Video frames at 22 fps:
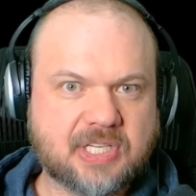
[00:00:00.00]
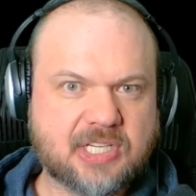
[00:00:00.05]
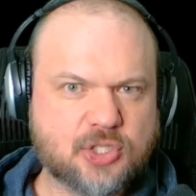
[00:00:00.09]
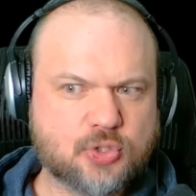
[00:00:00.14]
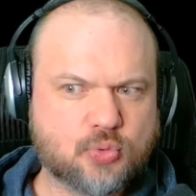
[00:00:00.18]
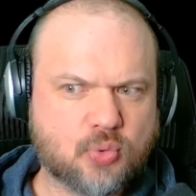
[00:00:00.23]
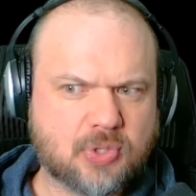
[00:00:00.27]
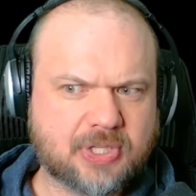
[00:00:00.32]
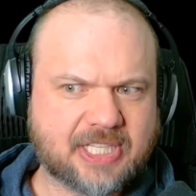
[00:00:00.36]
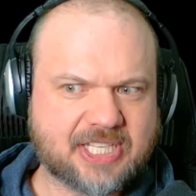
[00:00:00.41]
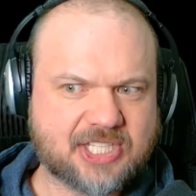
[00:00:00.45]

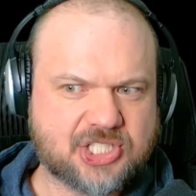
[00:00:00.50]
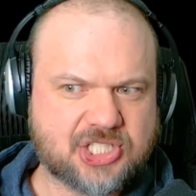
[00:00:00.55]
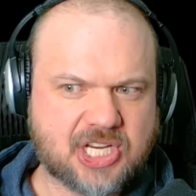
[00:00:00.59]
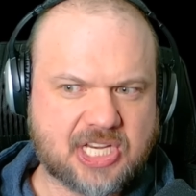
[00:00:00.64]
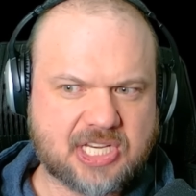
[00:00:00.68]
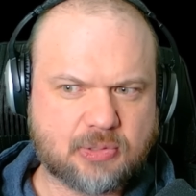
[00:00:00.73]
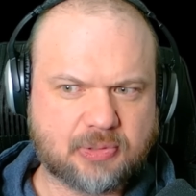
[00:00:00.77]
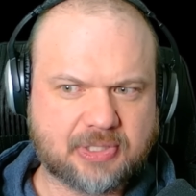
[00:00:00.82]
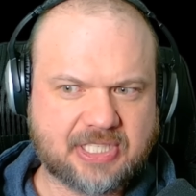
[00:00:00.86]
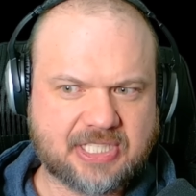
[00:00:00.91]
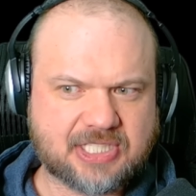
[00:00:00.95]
Here's one that
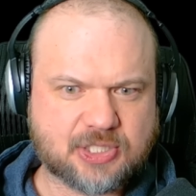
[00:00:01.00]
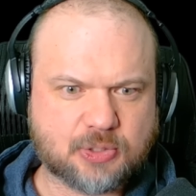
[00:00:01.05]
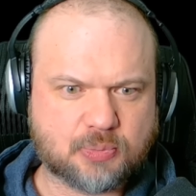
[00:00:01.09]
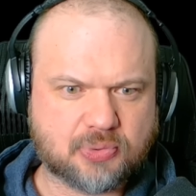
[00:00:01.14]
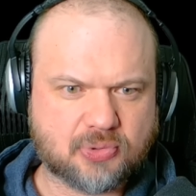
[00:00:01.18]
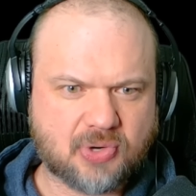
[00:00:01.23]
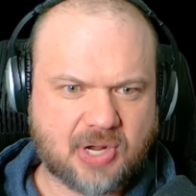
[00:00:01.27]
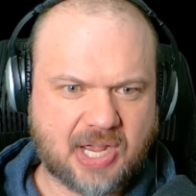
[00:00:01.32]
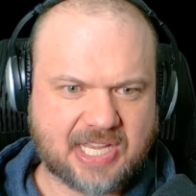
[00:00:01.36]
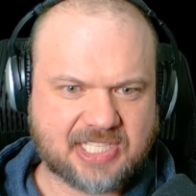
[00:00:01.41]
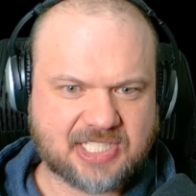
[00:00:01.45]
genuinely
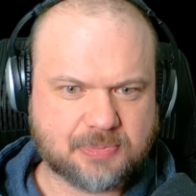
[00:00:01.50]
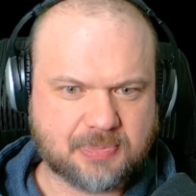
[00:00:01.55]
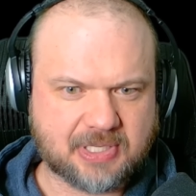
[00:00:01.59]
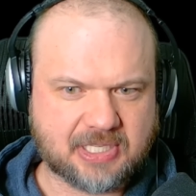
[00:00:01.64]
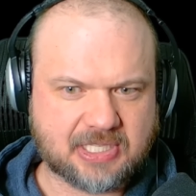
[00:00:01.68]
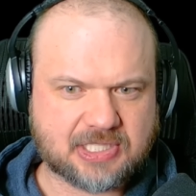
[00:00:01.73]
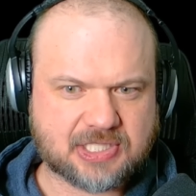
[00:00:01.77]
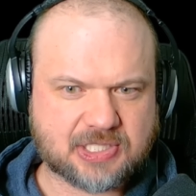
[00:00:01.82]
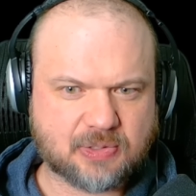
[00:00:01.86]
surprised me.